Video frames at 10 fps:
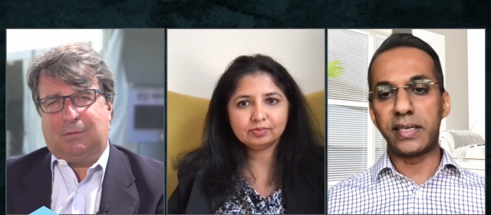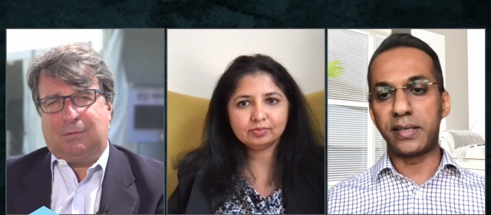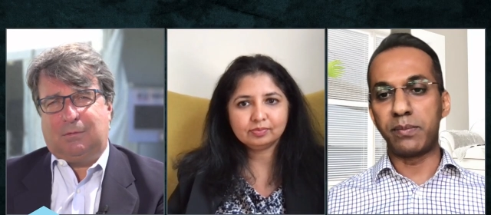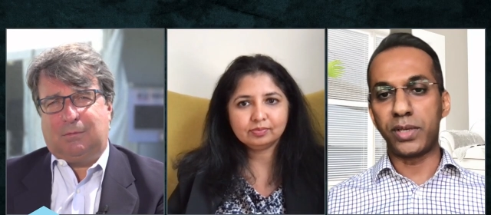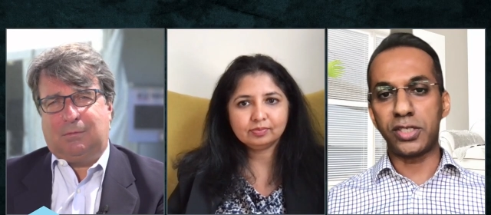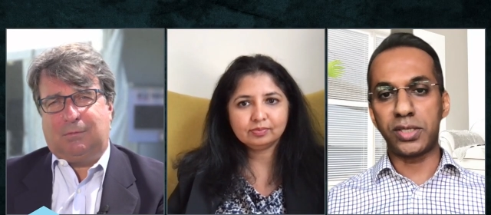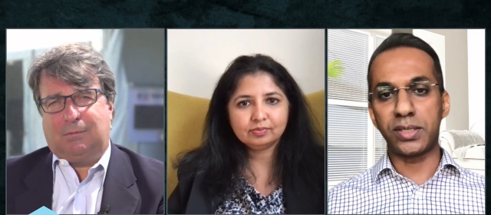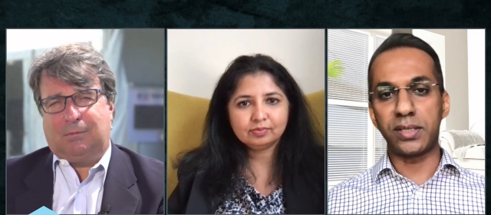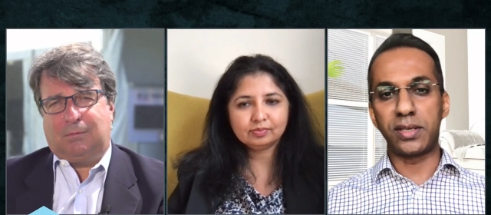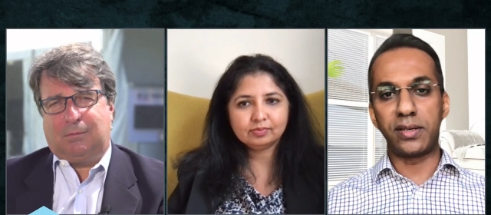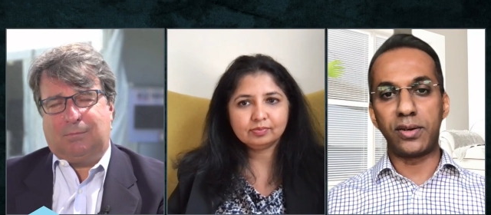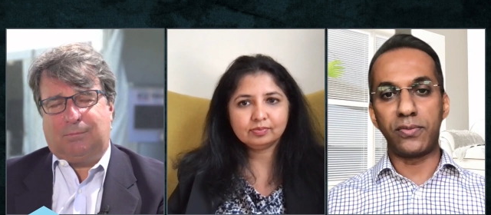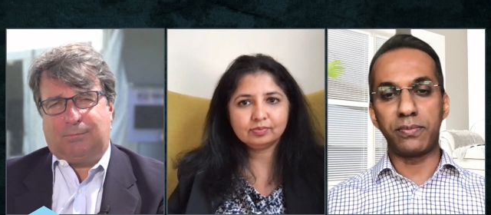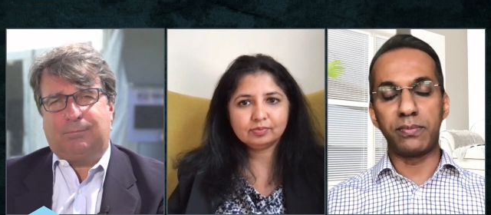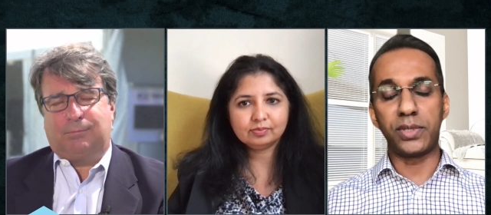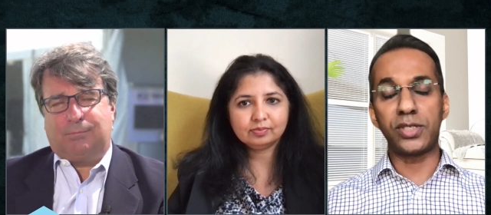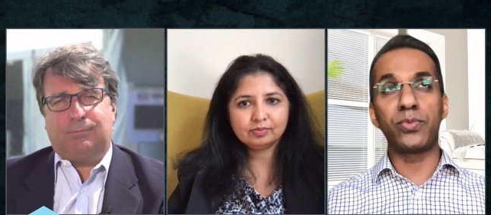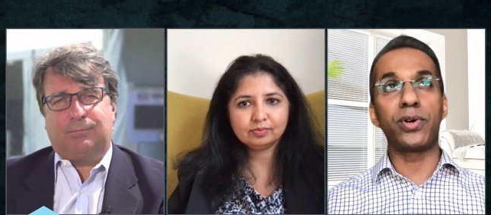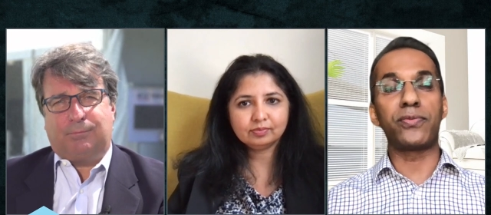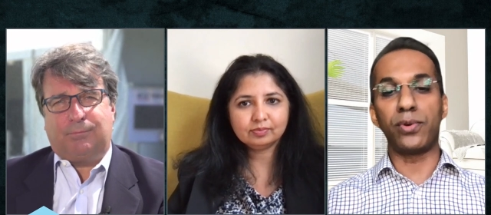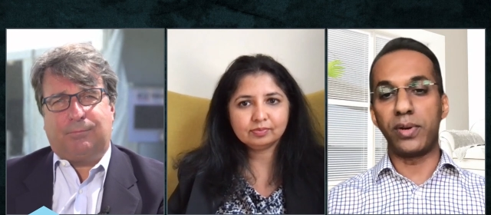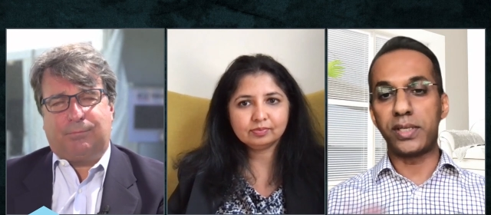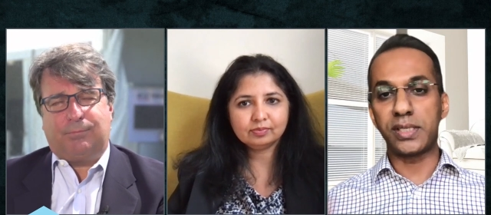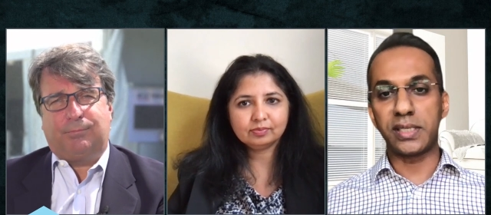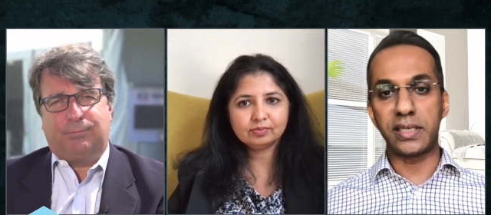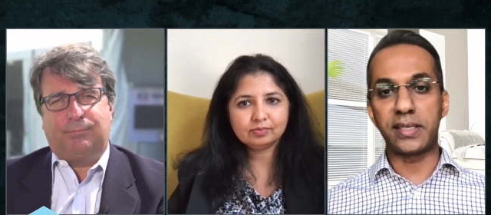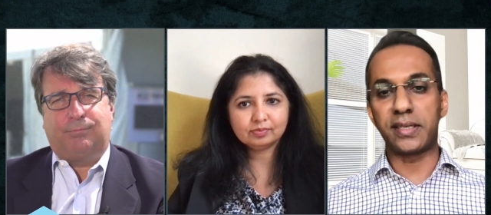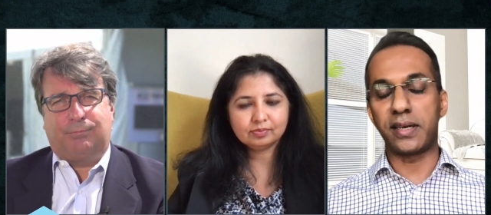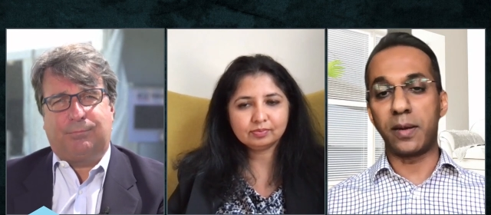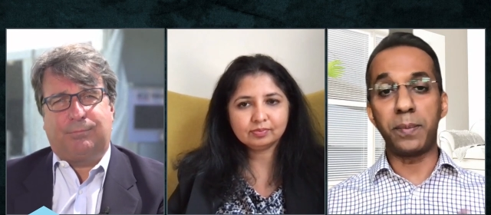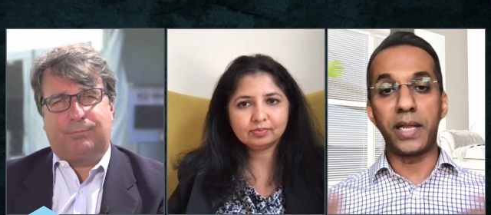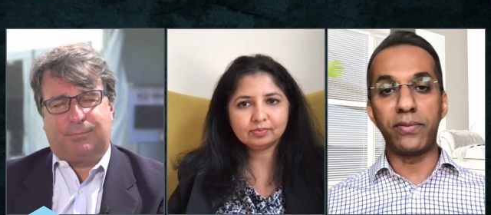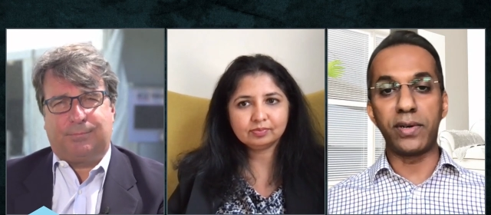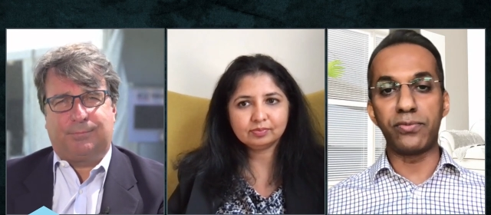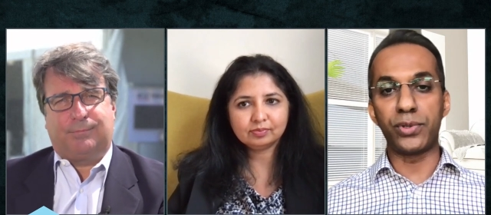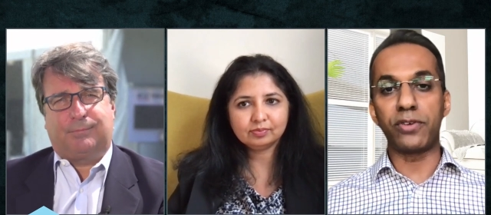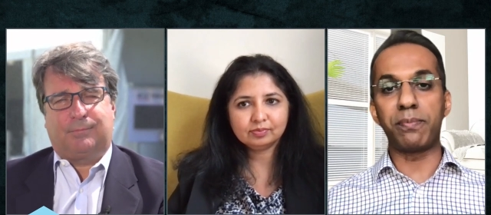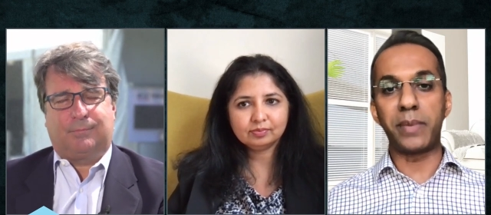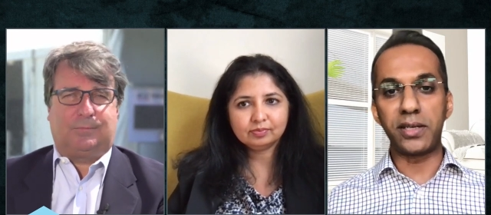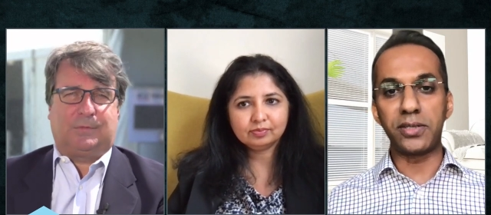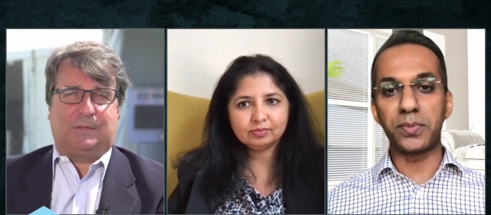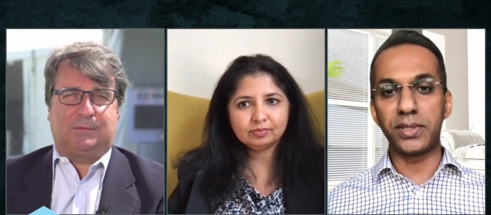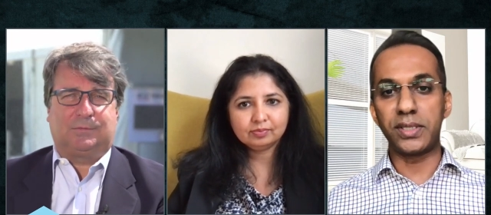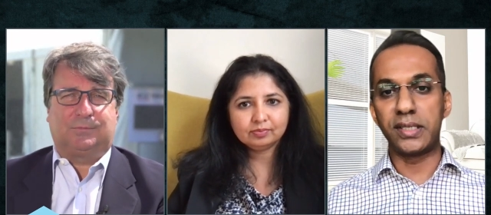Speaker 1: a much uh, of much more of a holistic and up-leveled view of management